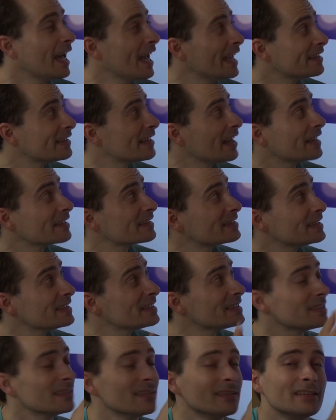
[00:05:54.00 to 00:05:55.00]
And like
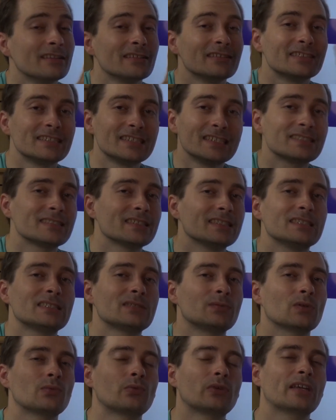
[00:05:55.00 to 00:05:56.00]
this
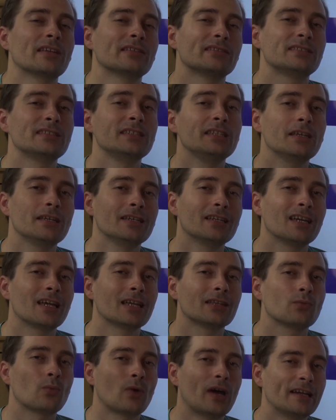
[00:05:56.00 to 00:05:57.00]
is what we can see here,
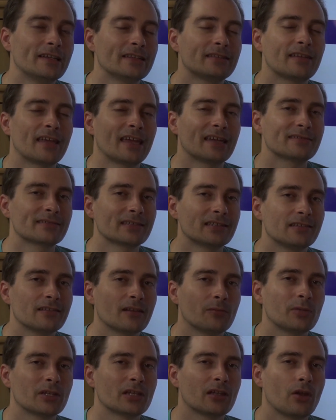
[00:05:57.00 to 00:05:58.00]
and why it takes a
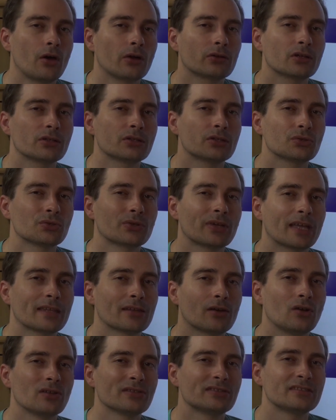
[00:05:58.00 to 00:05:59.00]
little bit longer to
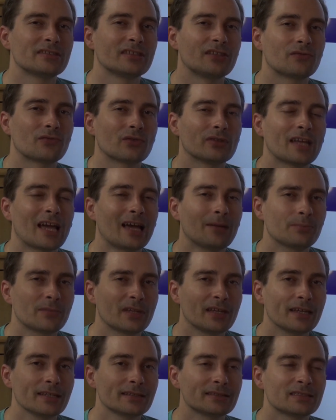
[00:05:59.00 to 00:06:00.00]
get all the different
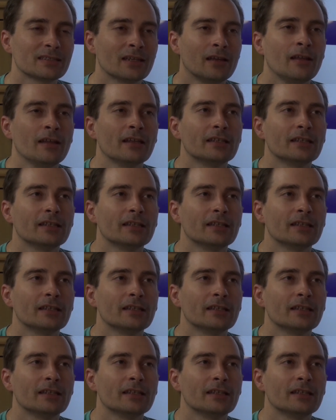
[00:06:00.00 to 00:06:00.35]
updates.